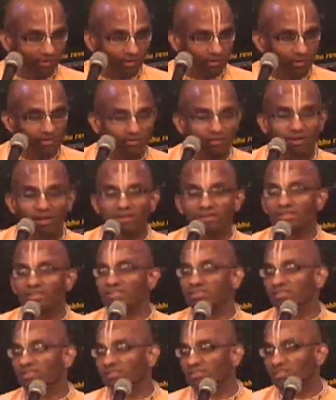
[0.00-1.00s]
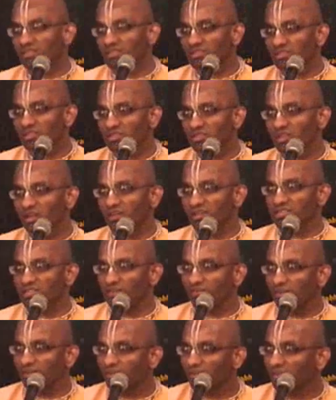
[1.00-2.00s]
in the 1960s,
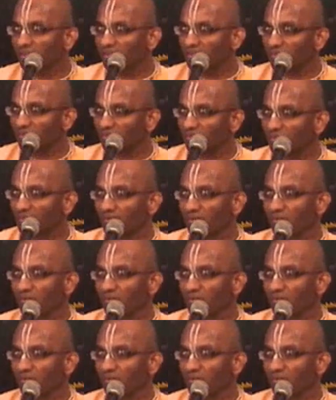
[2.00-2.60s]
1970s.